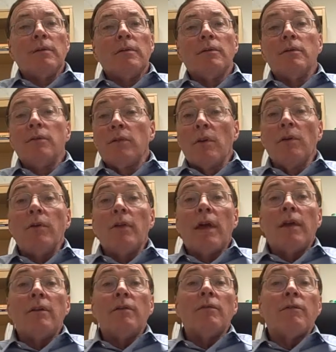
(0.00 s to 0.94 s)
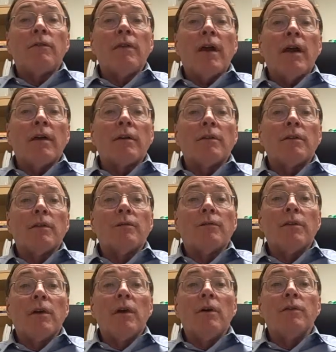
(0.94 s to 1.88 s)
so that, in fact, the
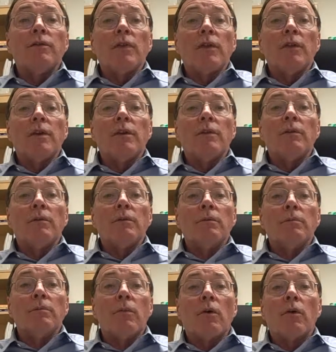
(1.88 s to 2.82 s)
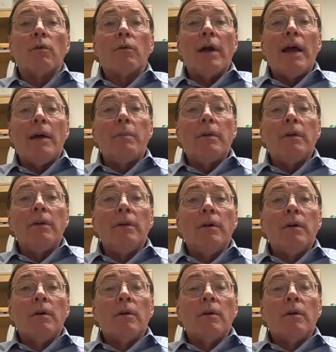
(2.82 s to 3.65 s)
flow is a little more rapid,